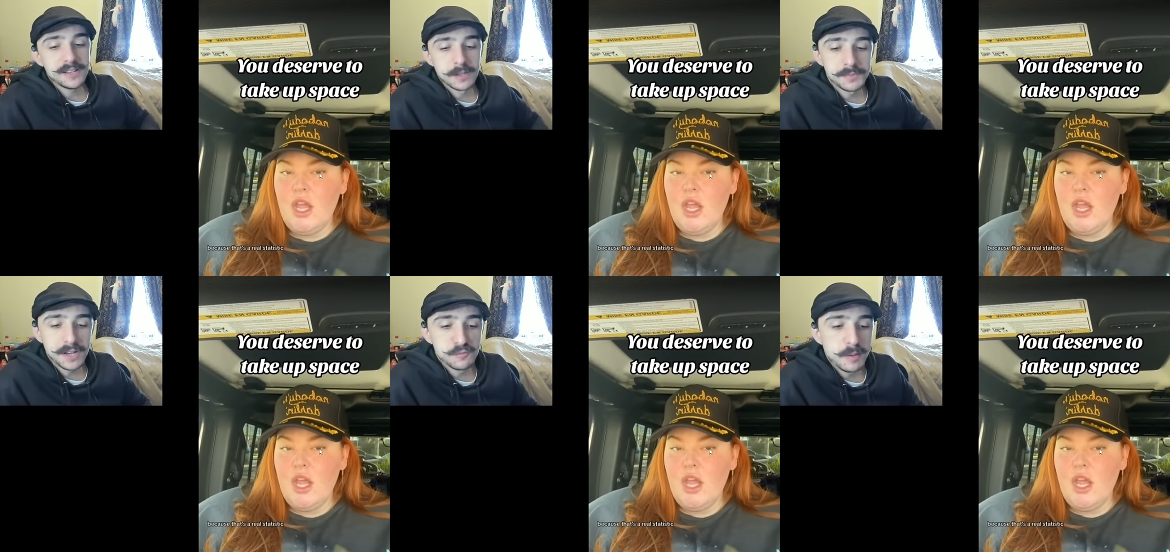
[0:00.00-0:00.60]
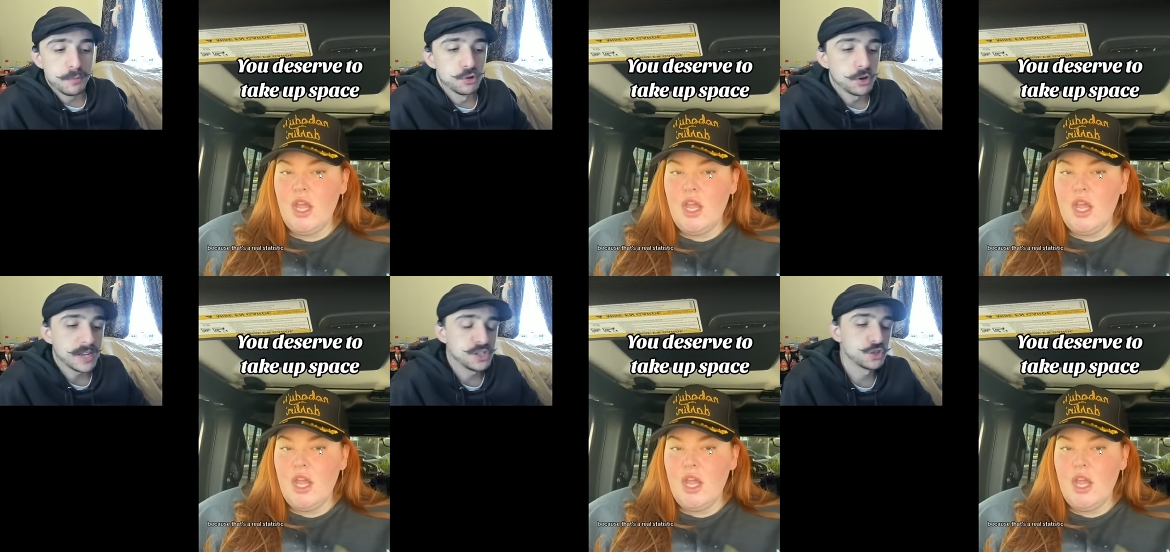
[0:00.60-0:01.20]
Speaker 1: Sometimes people
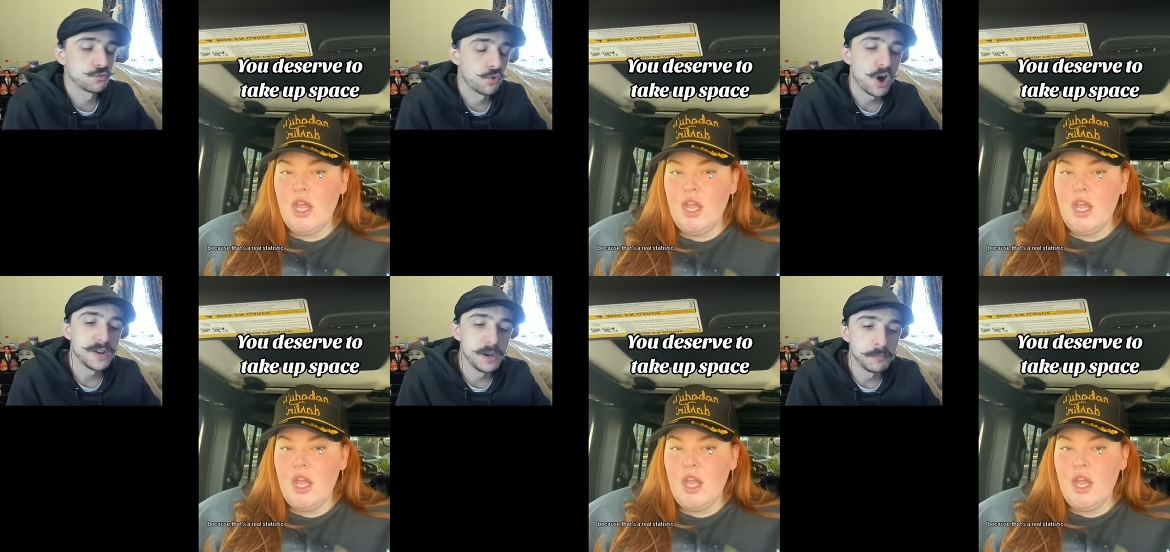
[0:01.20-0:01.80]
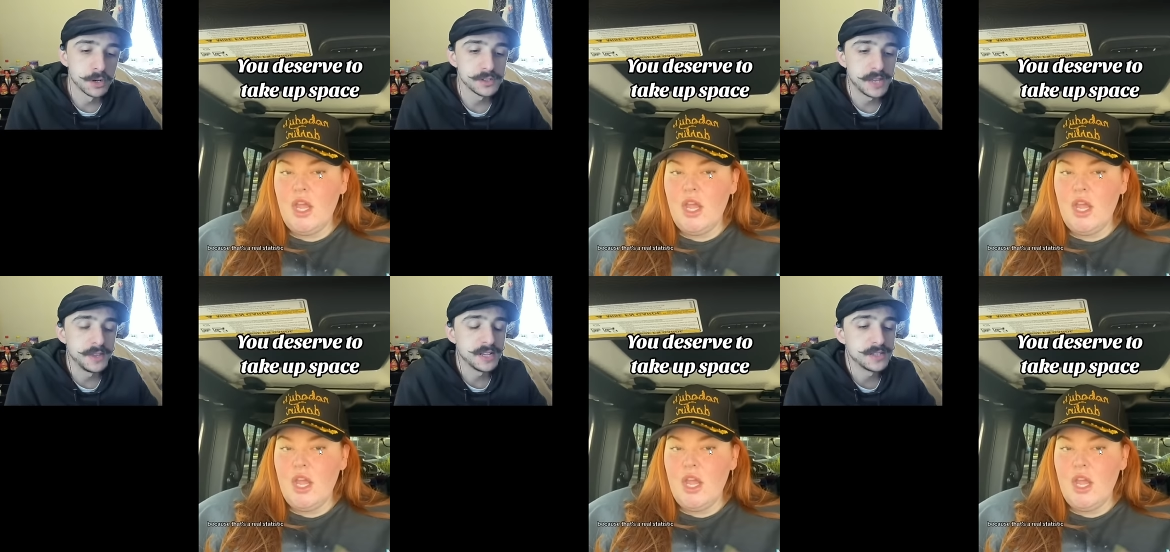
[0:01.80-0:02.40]
look at just raw numbers
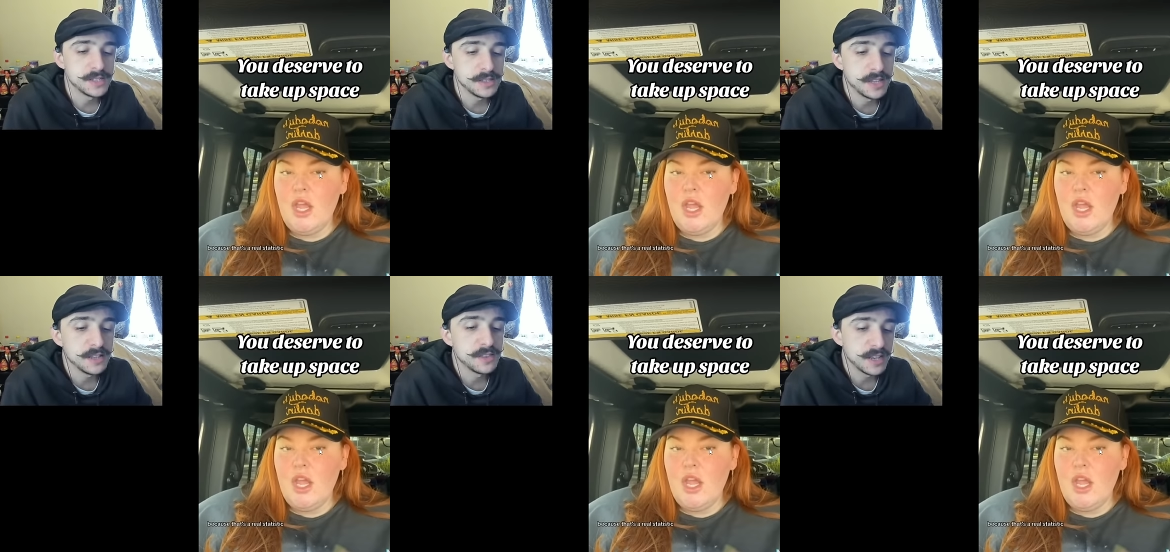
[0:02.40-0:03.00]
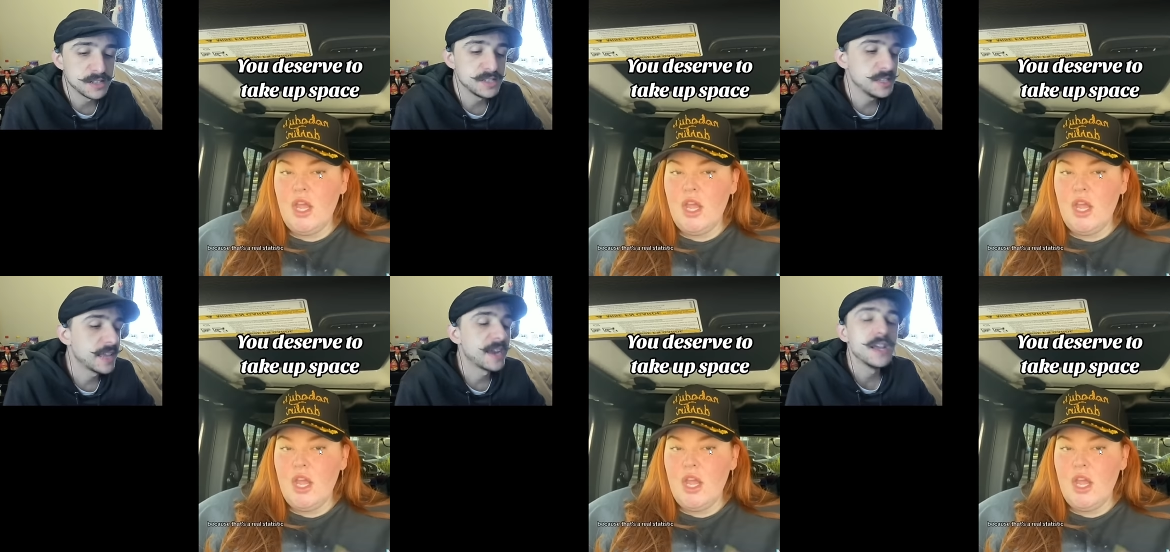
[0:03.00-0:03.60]
and they can see they, they can
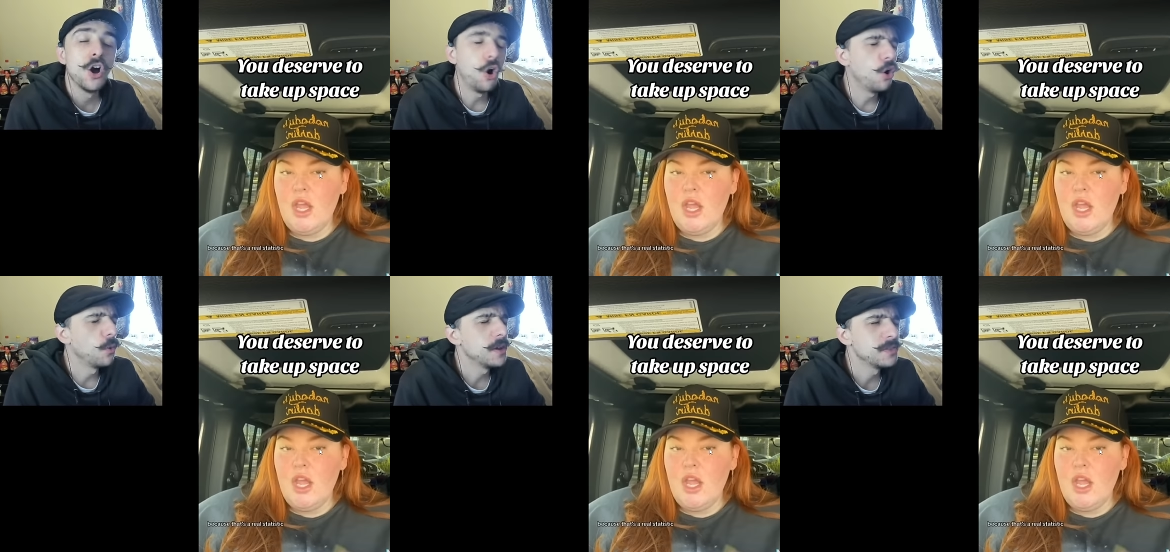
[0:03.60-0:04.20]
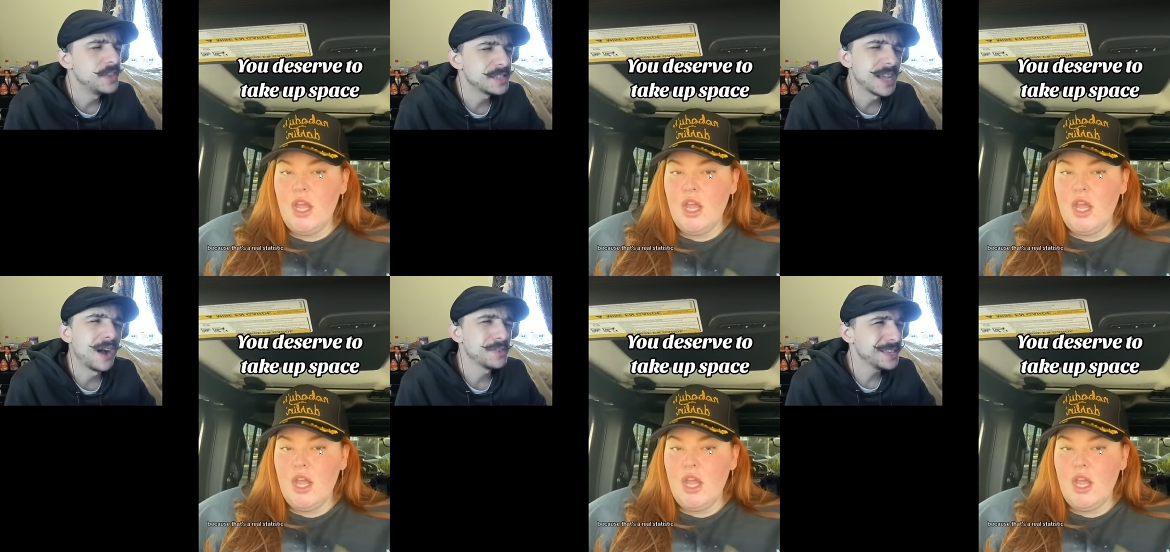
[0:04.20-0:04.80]
see that, oh,
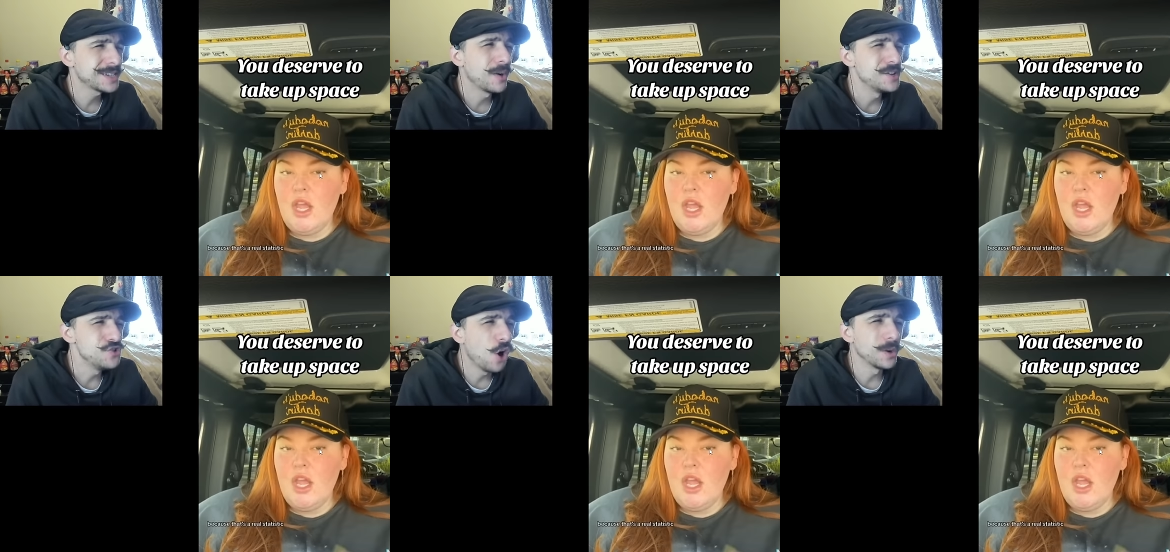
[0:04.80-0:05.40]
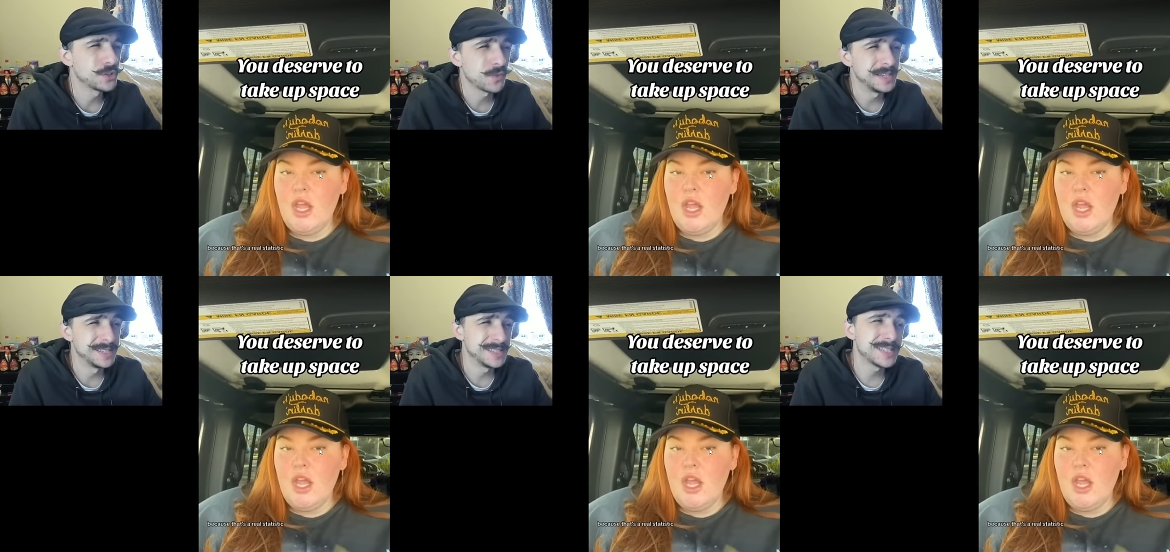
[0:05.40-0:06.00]
this this how I know it's racist.